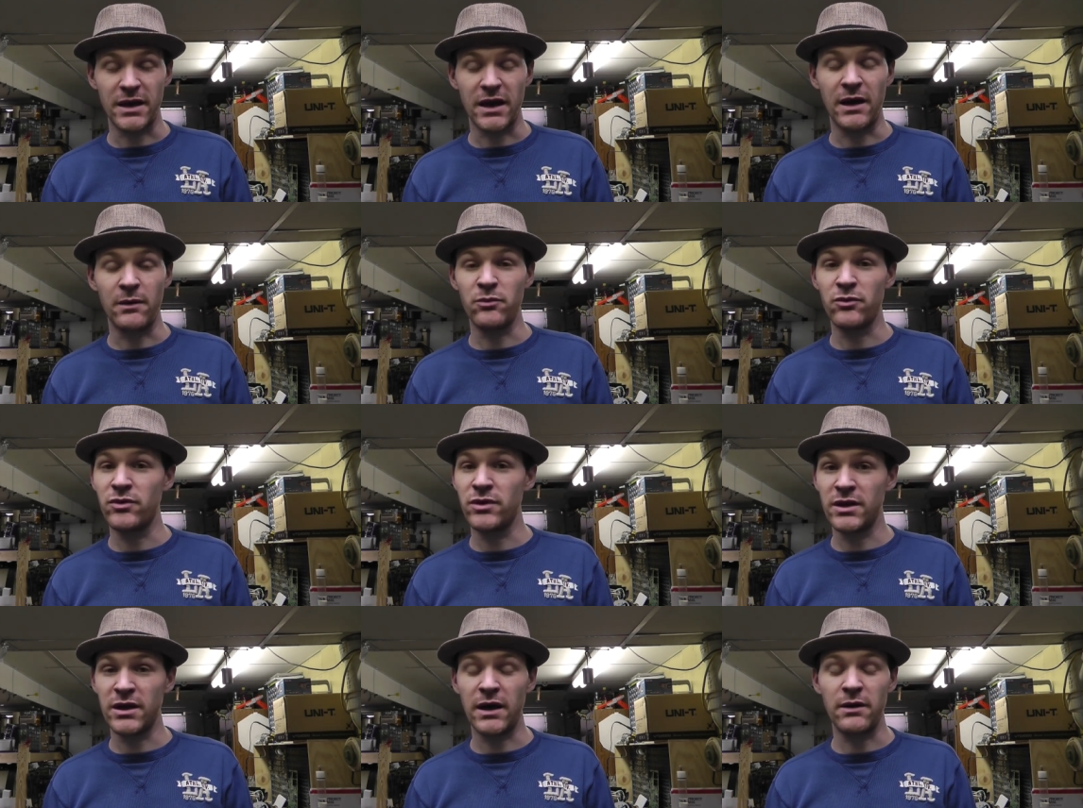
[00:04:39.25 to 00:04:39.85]

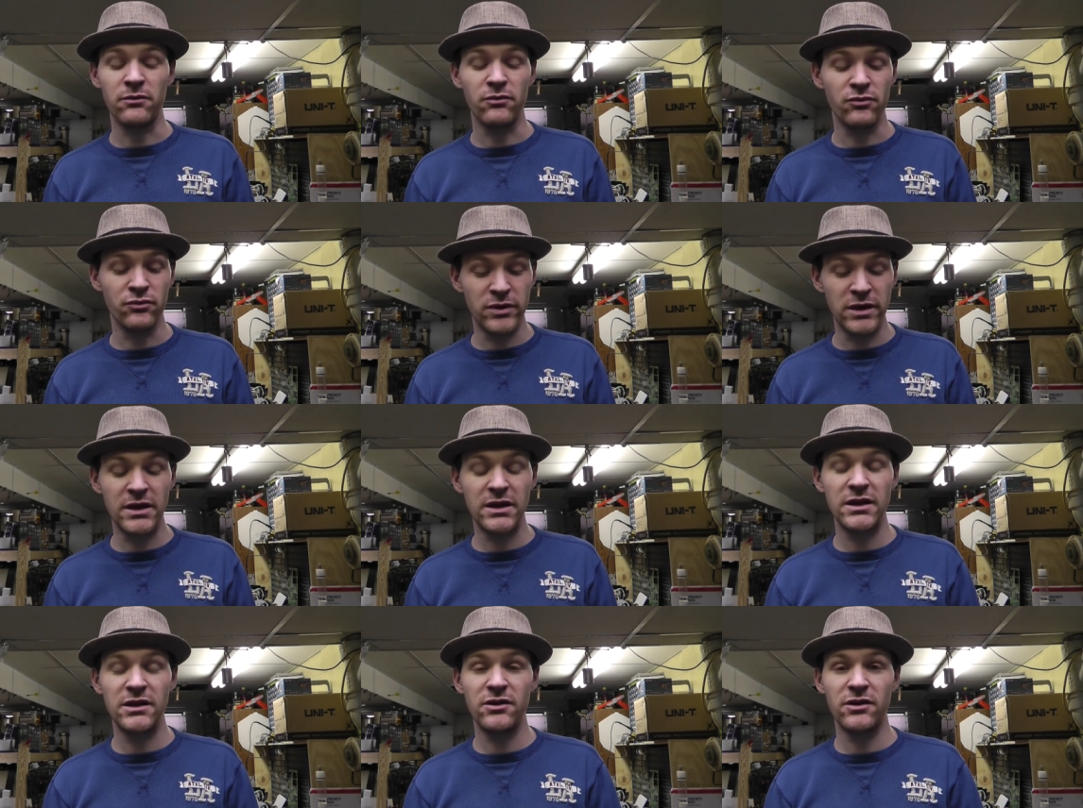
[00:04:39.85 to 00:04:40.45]
I'm real. I'm
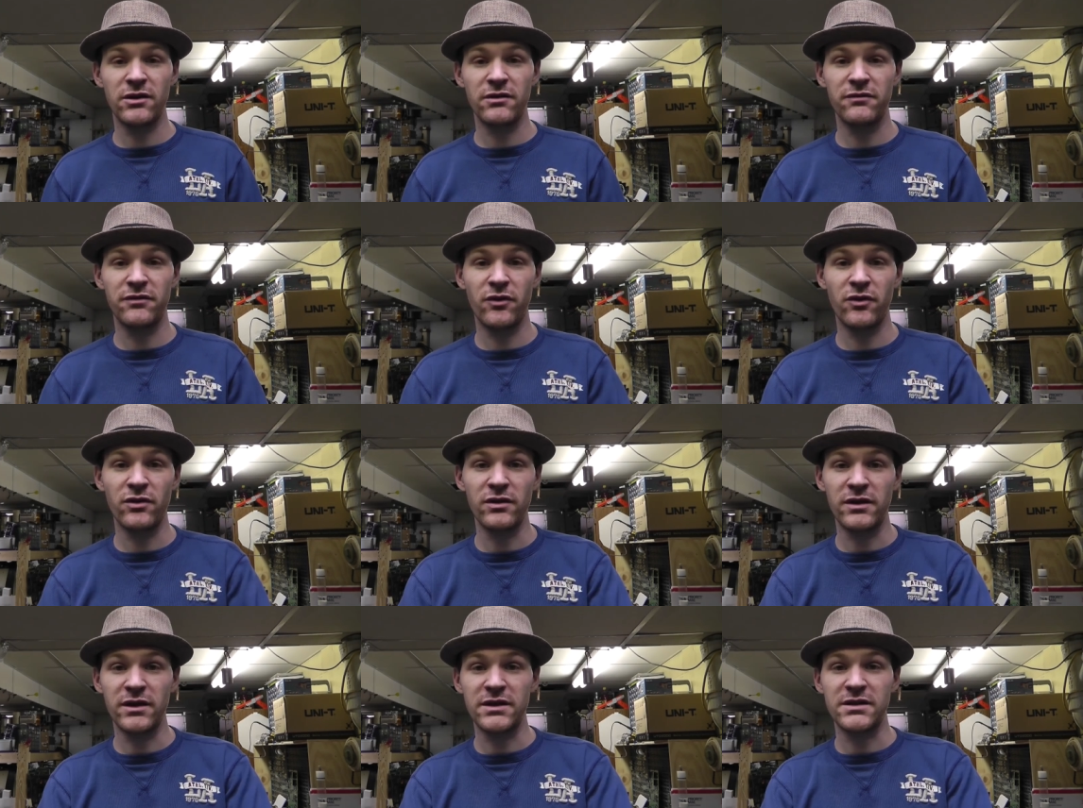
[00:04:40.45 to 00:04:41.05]
really looking
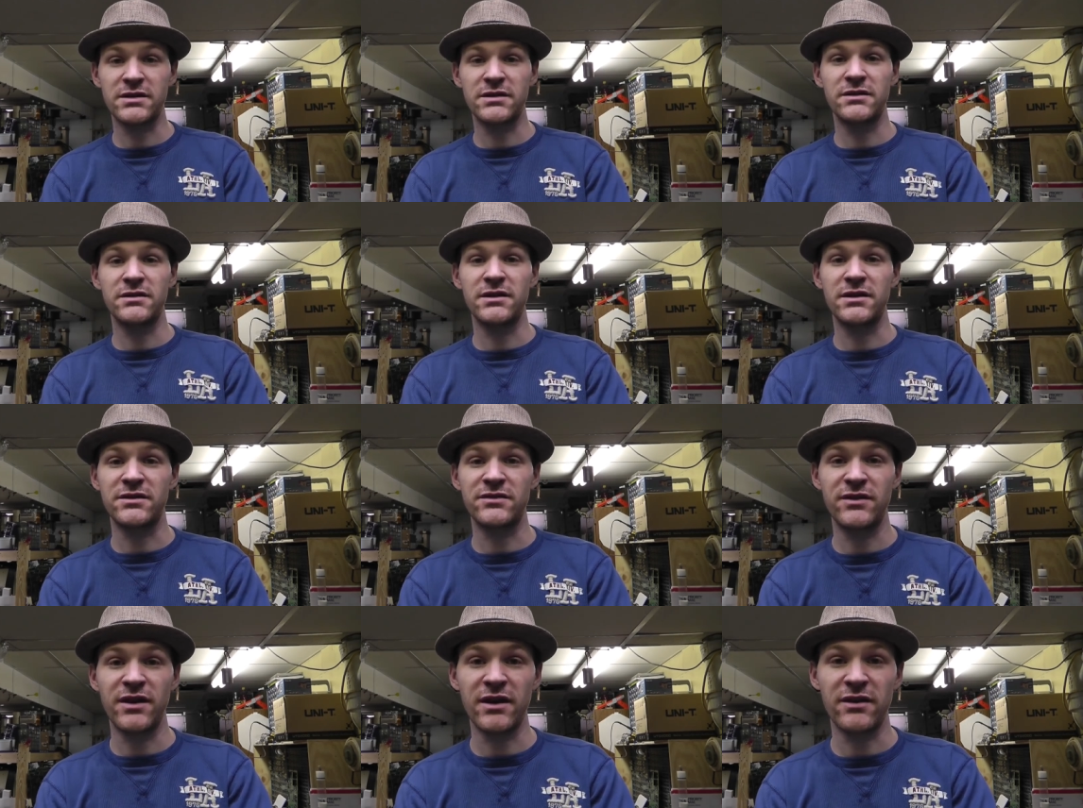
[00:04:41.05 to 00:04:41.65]
forward to this,
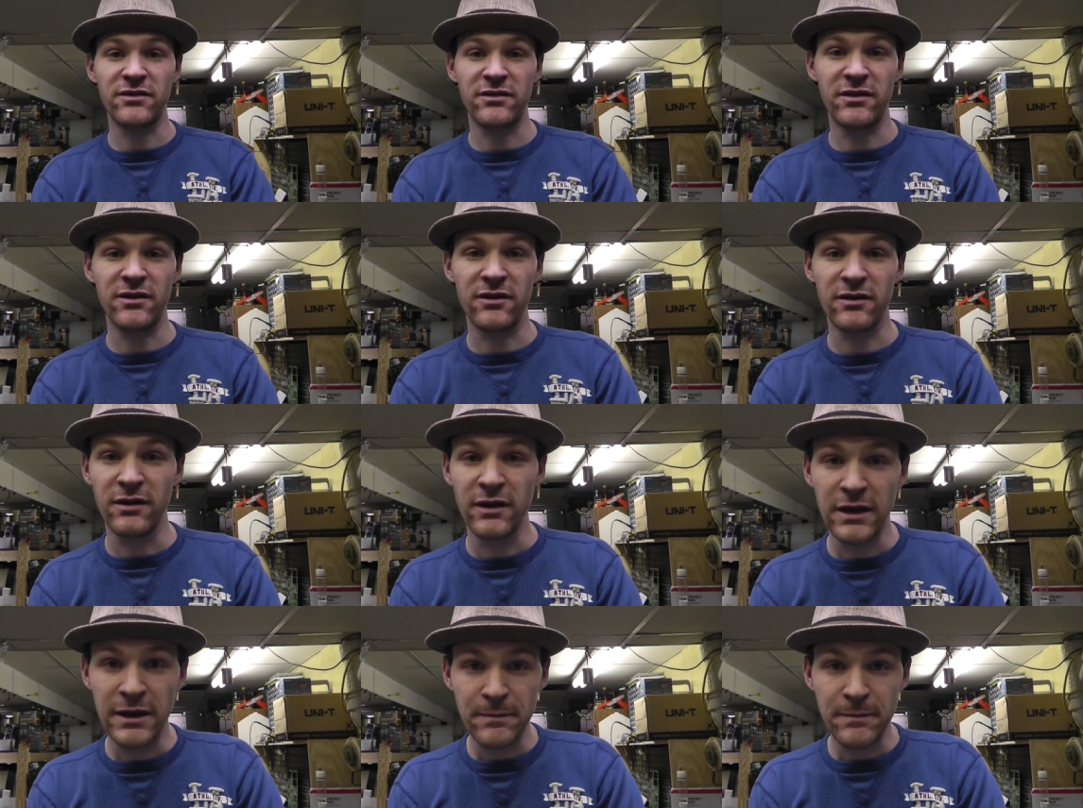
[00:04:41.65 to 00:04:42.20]
this next year.